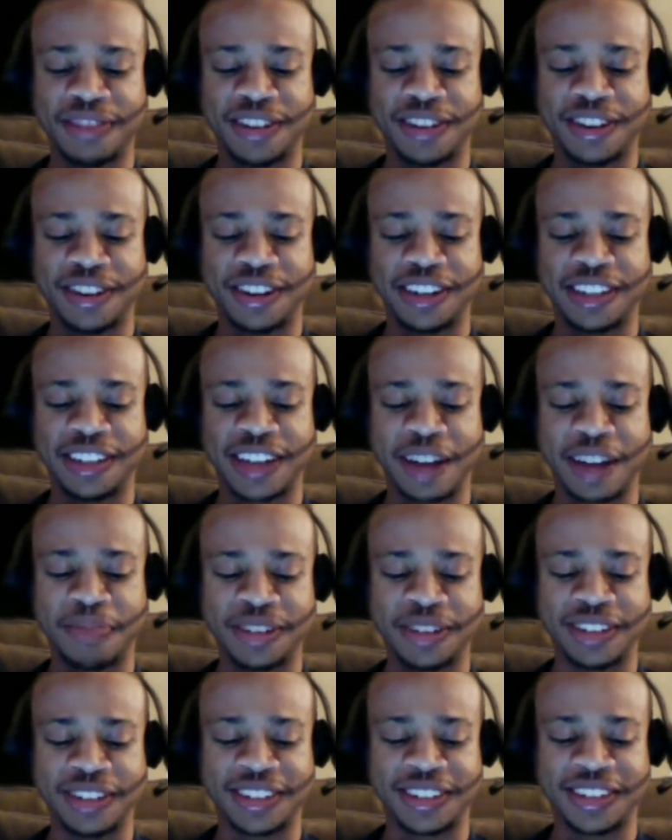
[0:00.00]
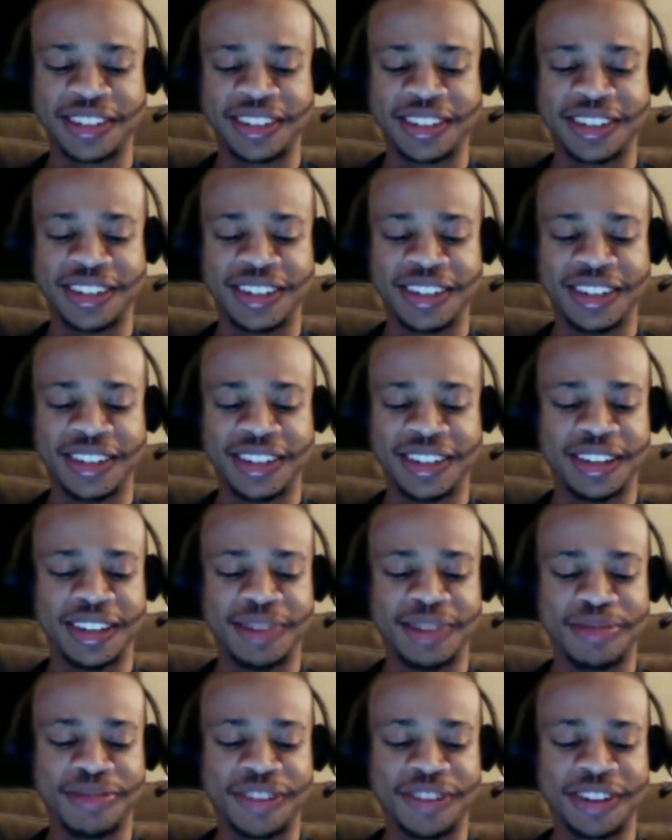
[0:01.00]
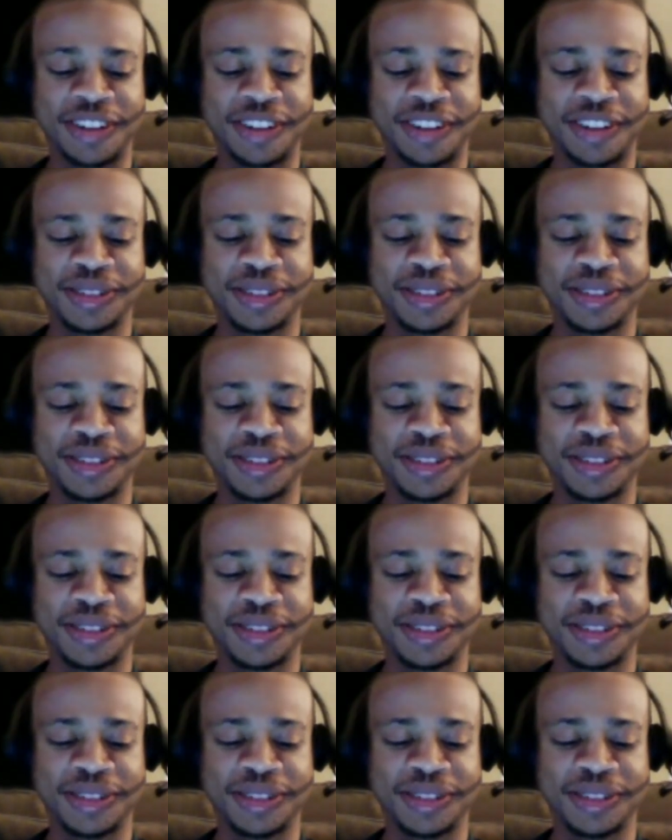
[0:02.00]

nerdy topics. They're professional,